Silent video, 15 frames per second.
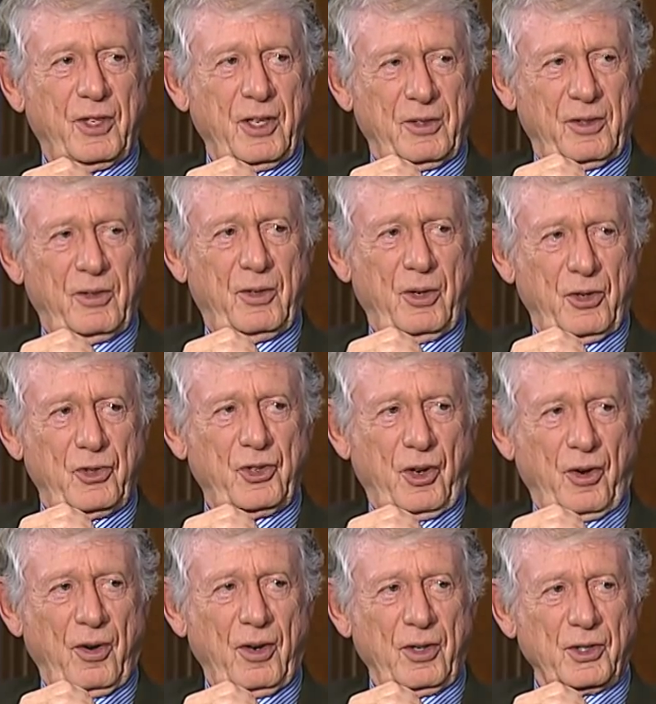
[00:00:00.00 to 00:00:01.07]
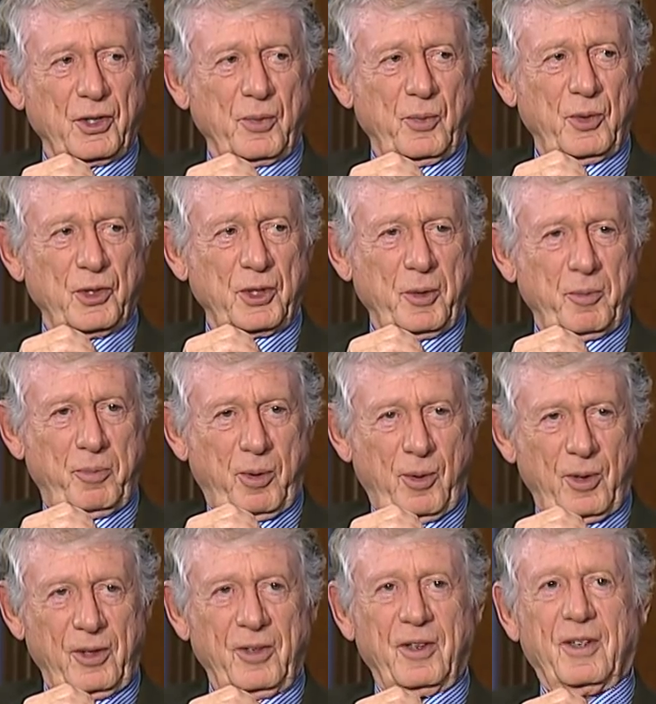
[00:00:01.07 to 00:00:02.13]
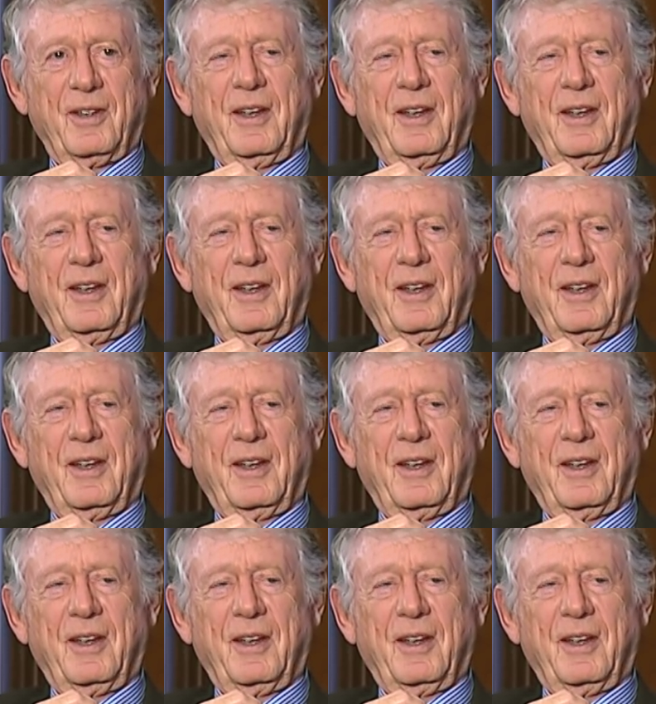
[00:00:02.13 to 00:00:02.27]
that good journalism was important.